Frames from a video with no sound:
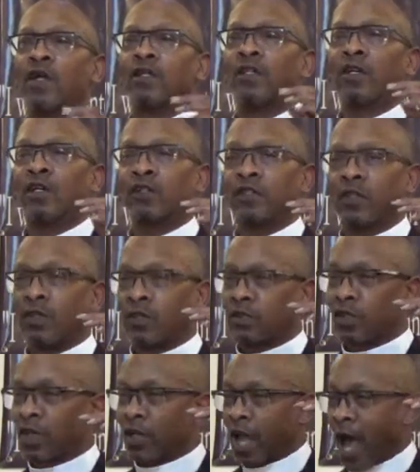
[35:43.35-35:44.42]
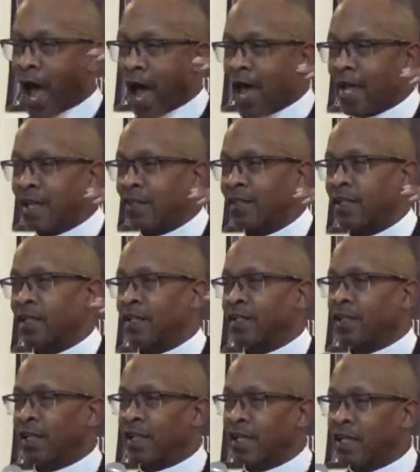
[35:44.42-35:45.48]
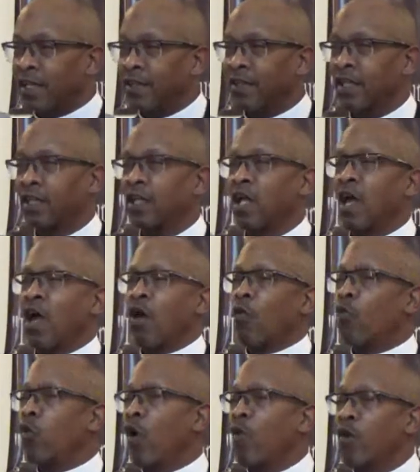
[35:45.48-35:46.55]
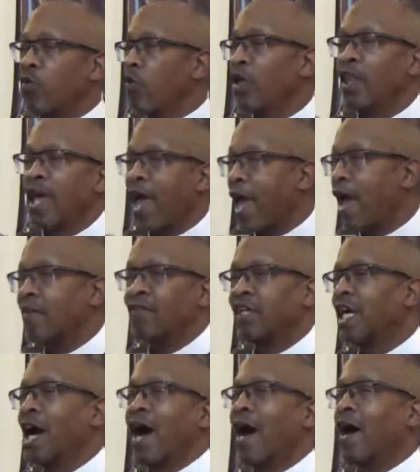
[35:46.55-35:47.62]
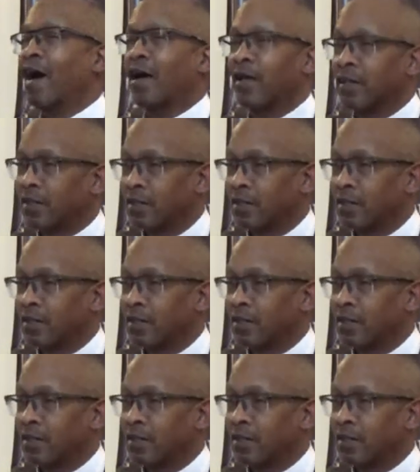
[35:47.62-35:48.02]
the height and length, and what we really have in God.